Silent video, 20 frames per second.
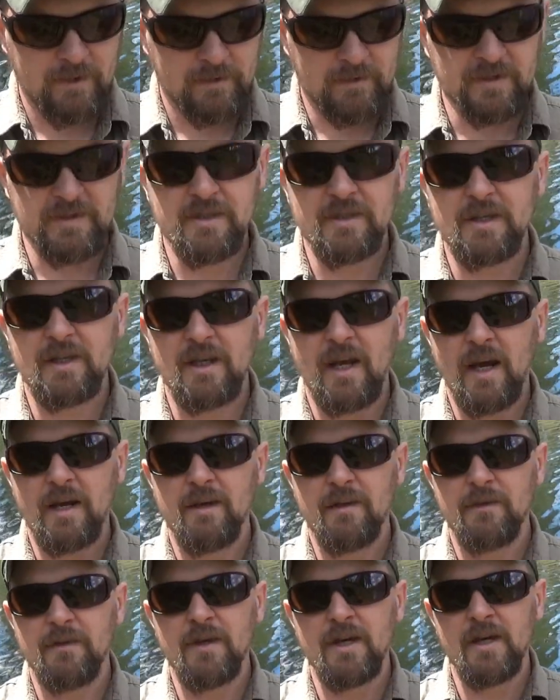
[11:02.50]
this is the
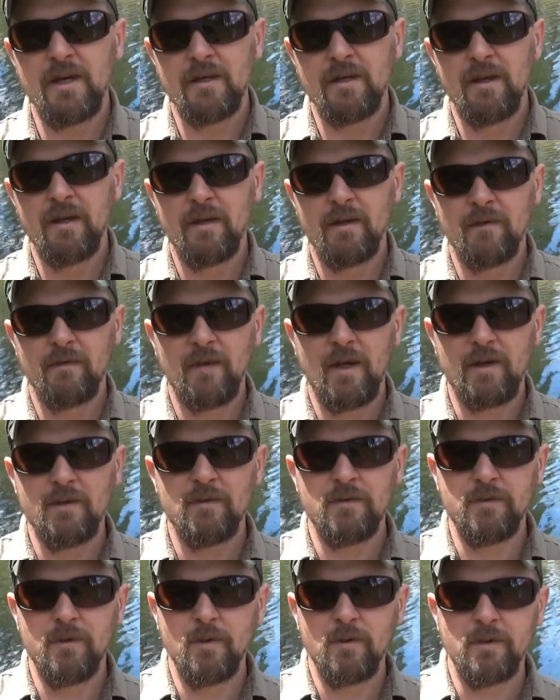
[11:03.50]
kind of thing that
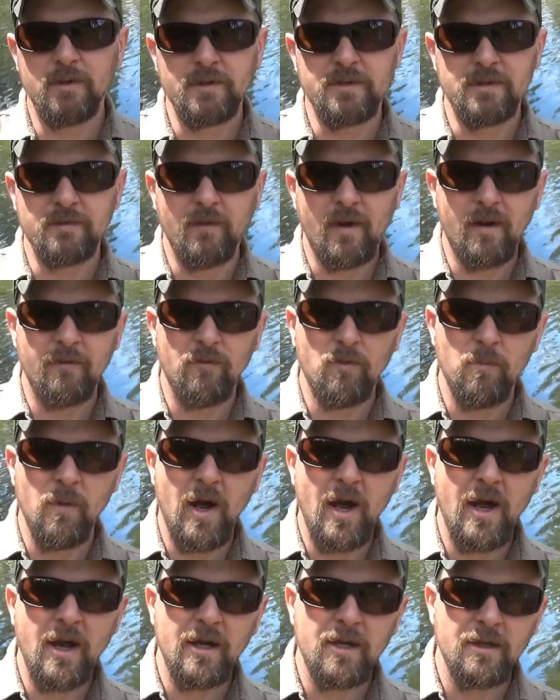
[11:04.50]
you throw in a survival
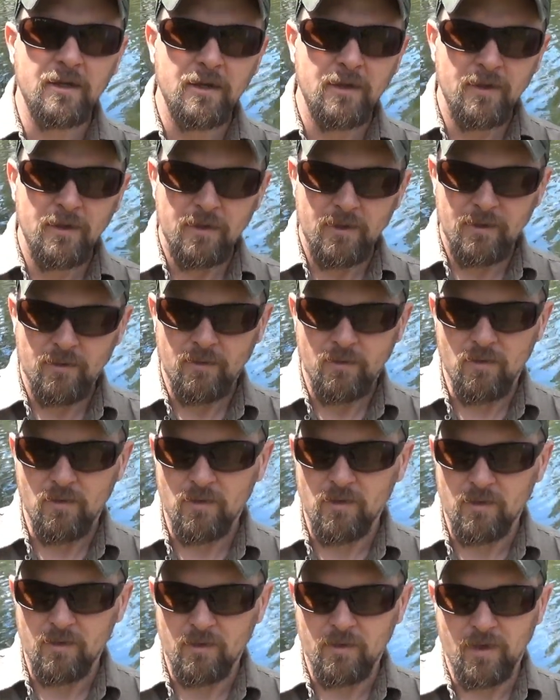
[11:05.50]
bag
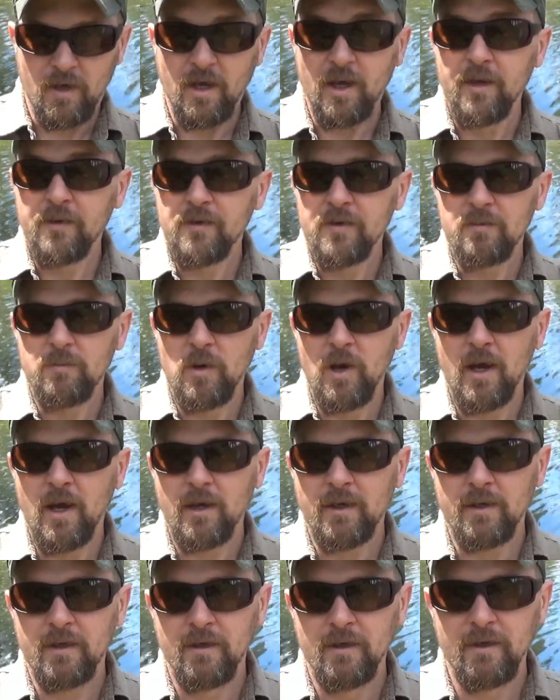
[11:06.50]
or a hunting
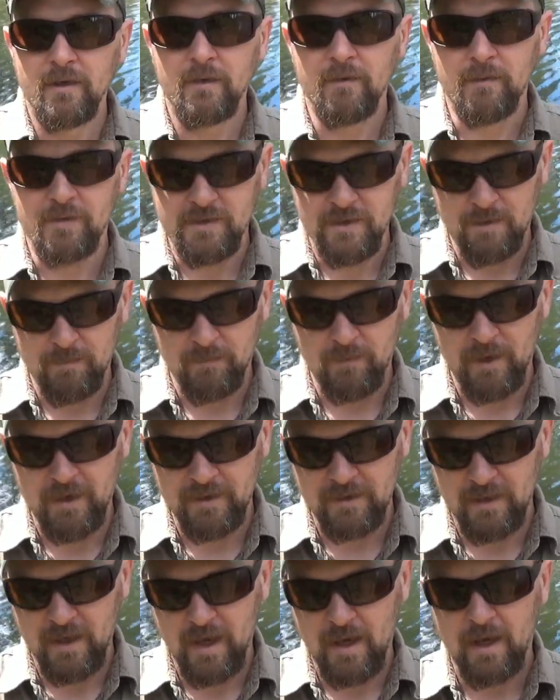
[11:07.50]
bag or something
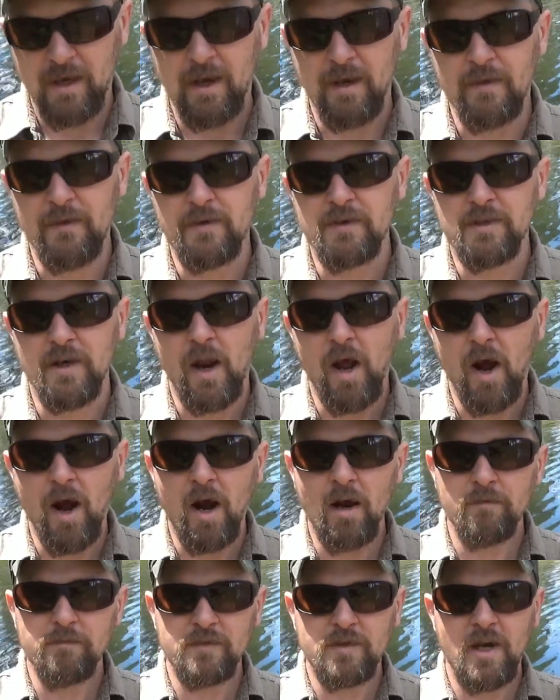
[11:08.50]
like that, and there's an
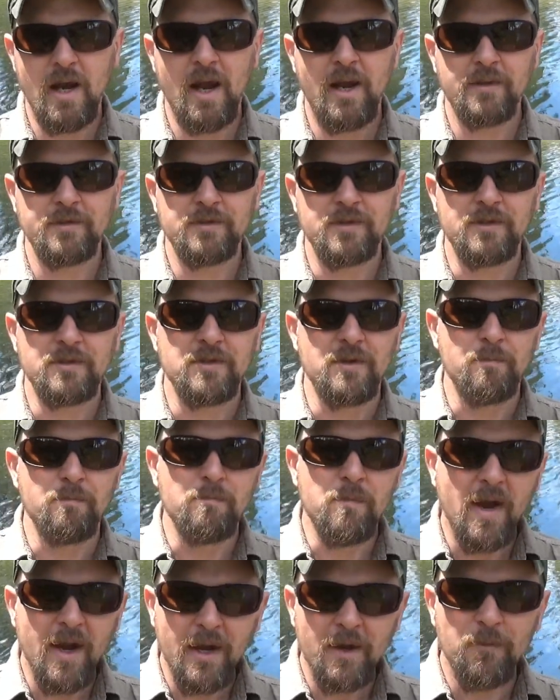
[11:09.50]
off chance that you
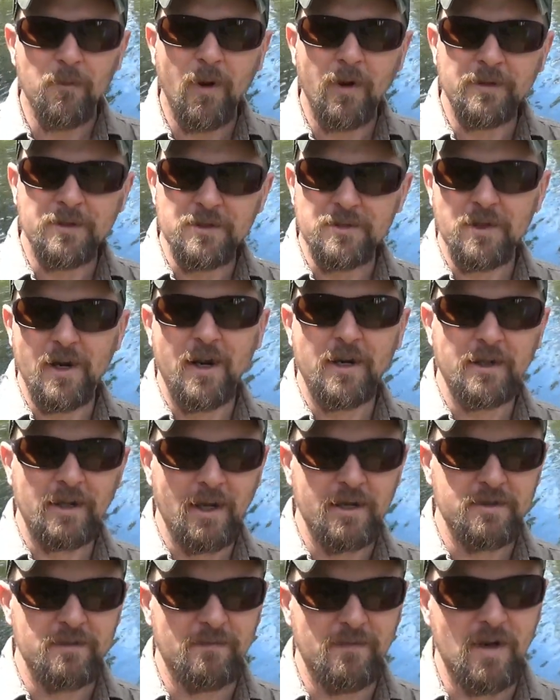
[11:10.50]
may want to try and
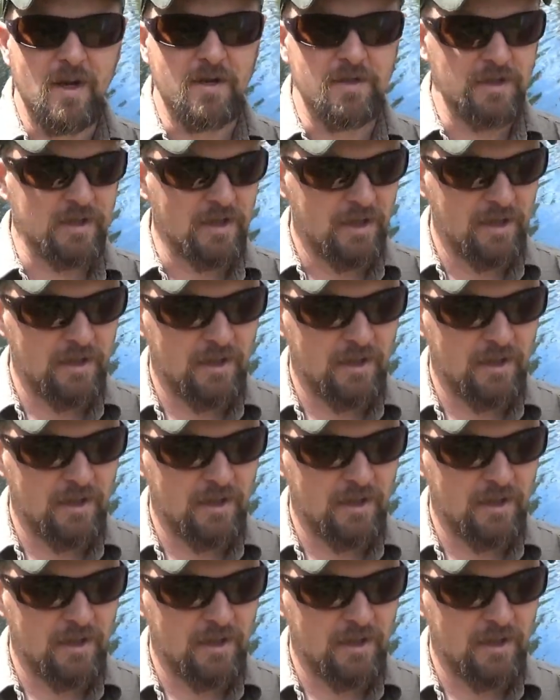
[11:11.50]
catch a fish.